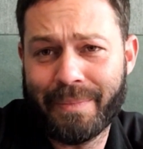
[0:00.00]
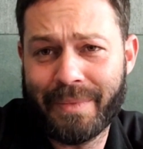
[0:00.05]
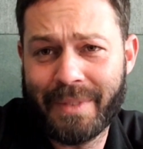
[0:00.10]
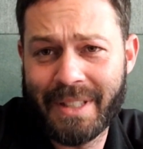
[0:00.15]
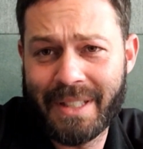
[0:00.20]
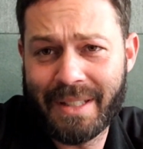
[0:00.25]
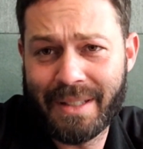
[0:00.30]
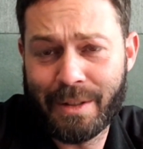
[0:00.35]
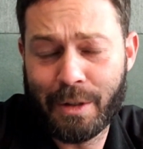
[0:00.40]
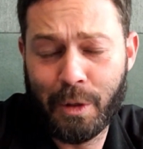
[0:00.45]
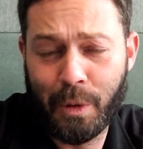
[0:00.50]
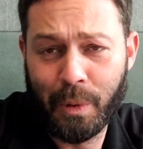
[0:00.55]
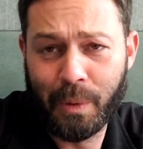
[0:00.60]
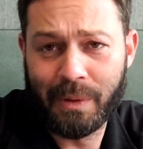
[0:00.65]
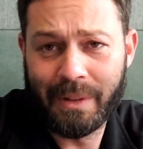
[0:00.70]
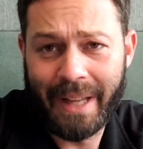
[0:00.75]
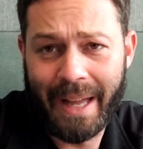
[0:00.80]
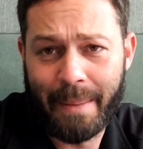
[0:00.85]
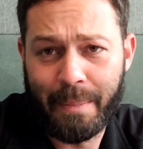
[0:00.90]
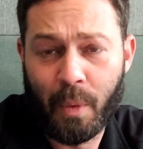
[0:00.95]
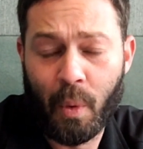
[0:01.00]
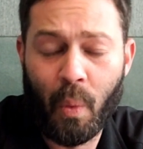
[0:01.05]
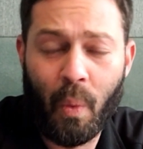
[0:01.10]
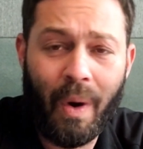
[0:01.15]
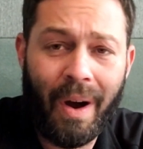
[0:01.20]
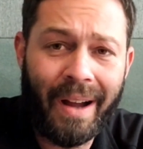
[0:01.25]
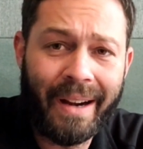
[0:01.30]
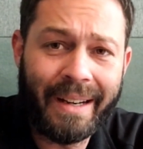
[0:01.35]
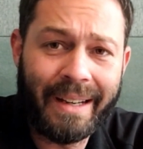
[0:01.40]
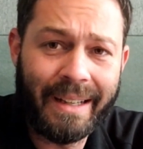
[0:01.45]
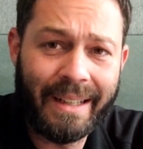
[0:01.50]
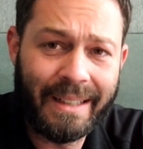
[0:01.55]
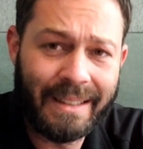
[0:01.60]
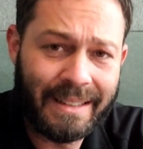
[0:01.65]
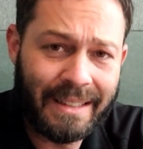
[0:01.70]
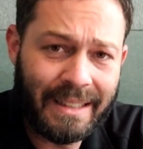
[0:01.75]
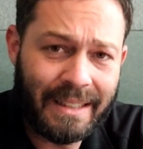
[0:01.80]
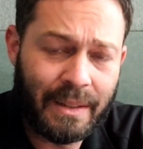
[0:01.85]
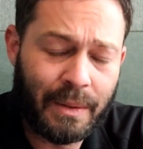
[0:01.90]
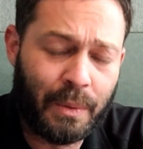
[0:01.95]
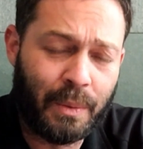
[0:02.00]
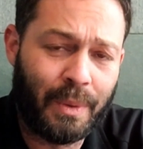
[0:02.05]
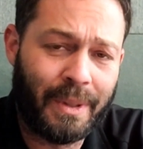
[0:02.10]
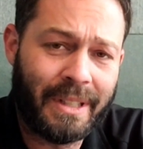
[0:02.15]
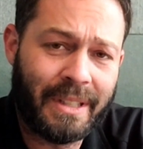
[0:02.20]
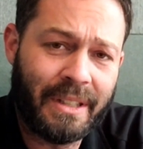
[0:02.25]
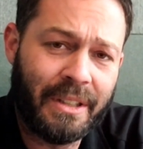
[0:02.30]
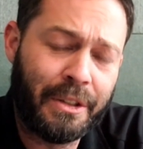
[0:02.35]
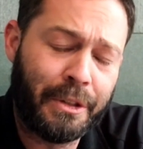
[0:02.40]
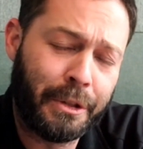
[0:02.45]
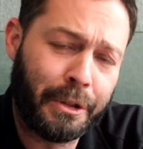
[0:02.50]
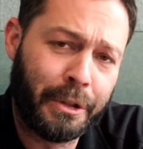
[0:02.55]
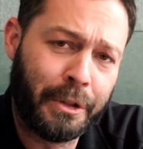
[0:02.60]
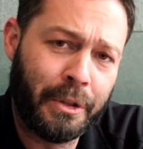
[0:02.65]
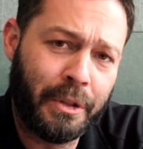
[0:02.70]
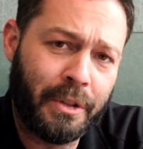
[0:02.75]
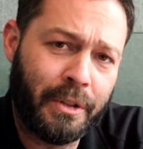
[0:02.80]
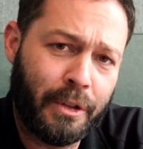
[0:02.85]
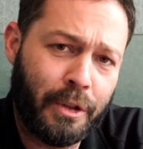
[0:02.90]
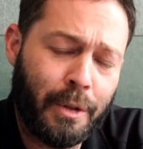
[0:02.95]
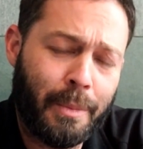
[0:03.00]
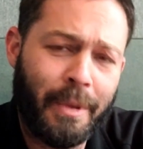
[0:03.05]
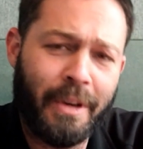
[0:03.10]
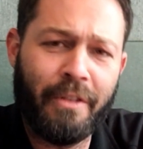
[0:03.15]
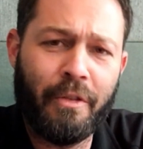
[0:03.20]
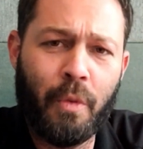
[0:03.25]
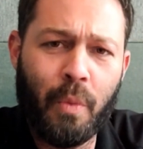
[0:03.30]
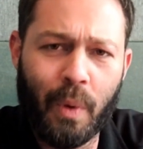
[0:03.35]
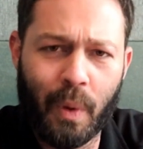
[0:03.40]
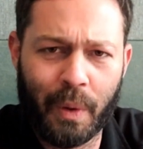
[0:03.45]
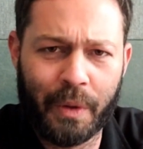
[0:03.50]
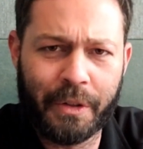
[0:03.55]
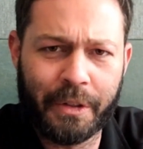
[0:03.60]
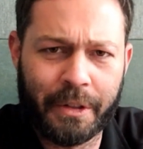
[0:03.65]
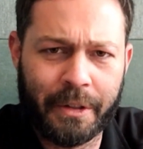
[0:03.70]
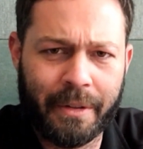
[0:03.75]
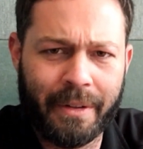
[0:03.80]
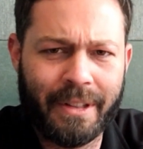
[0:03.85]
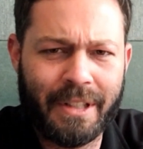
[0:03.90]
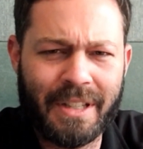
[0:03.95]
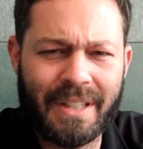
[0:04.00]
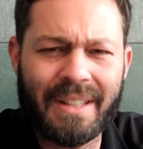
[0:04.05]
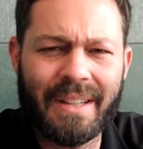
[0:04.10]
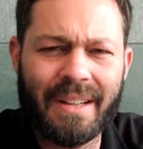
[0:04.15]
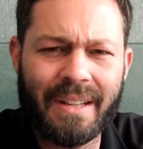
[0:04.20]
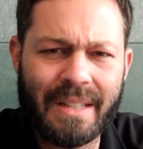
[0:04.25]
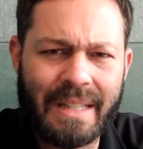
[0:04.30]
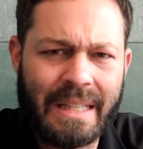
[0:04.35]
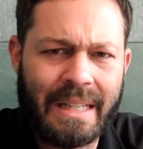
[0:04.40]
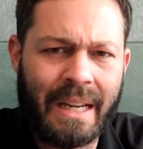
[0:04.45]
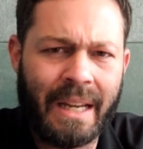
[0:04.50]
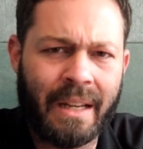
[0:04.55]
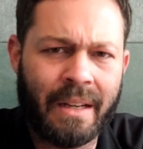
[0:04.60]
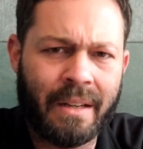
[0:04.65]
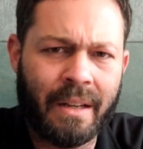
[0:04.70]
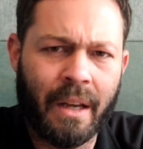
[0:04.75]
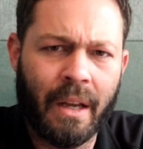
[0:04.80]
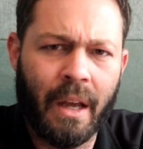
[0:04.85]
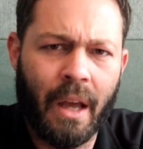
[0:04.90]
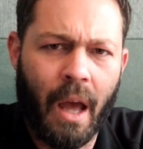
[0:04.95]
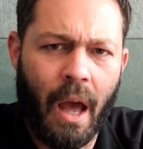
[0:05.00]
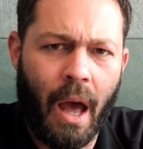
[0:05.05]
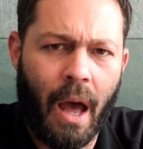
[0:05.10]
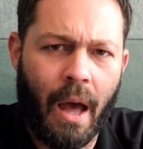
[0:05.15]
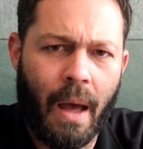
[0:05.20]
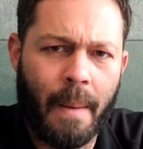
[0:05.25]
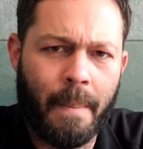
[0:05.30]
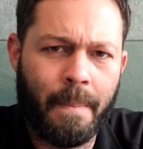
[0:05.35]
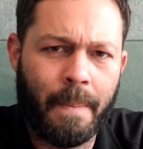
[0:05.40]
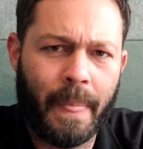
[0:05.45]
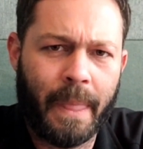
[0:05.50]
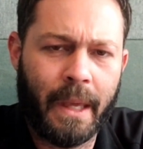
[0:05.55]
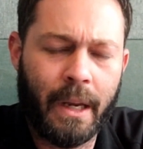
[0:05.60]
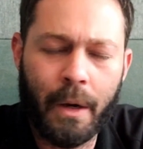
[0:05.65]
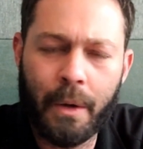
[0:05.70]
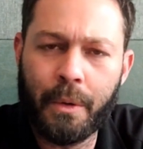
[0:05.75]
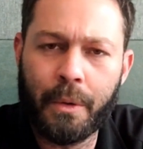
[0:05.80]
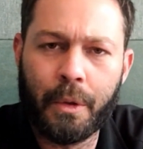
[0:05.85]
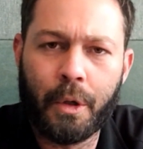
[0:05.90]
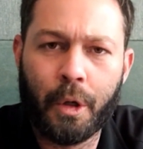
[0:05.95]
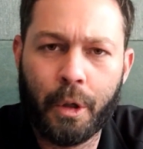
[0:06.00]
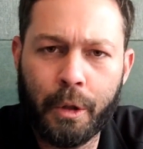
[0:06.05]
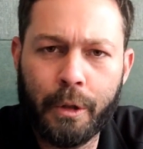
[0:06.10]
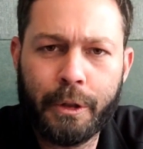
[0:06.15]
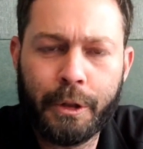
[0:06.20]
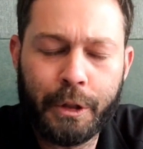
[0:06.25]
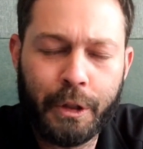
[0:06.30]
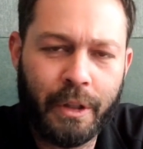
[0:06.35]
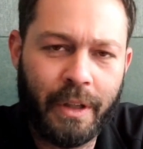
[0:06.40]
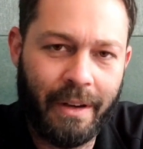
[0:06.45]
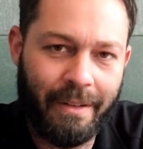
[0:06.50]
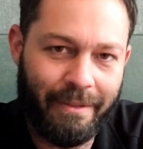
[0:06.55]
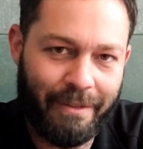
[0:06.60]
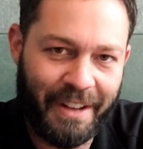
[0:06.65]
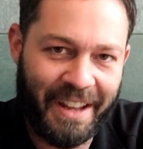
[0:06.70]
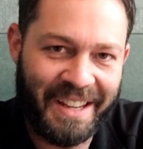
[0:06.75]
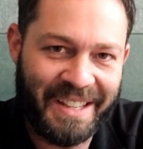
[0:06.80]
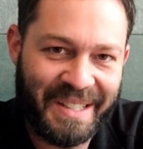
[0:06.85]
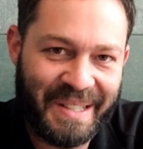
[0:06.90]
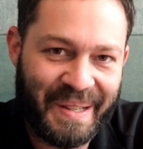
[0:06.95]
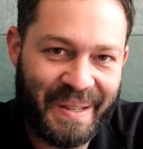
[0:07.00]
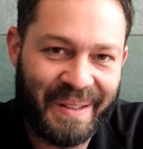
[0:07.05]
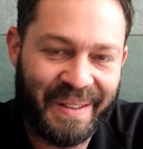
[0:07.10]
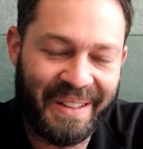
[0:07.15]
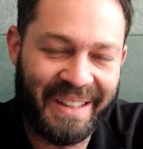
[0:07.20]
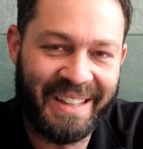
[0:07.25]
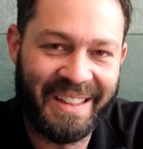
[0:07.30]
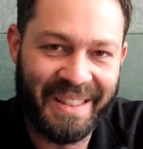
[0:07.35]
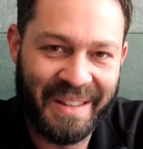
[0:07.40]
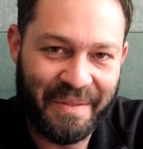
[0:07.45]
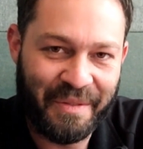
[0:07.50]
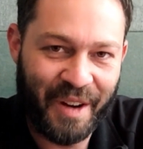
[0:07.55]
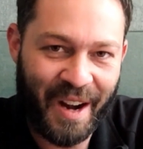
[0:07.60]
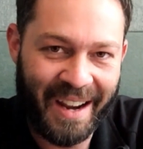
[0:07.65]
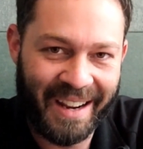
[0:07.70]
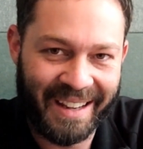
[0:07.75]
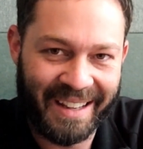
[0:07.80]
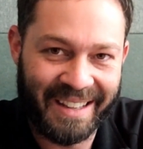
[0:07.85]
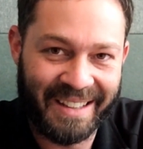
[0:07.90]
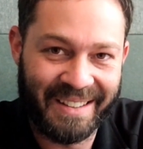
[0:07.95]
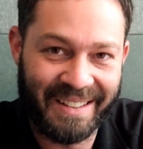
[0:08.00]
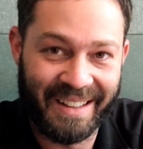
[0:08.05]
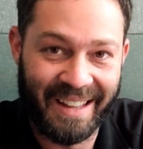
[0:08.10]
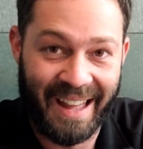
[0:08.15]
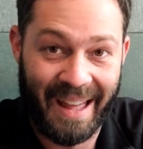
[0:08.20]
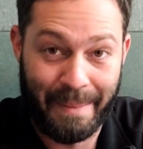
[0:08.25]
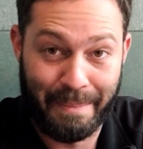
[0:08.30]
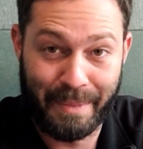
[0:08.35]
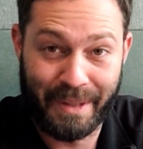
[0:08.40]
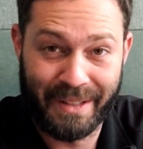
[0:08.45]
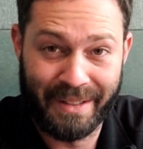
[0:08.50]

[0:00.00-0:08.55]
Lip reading: this cool app. What is it? What does it do? Do a bit of a walkthrough and just understand, who should invest in the Franc app.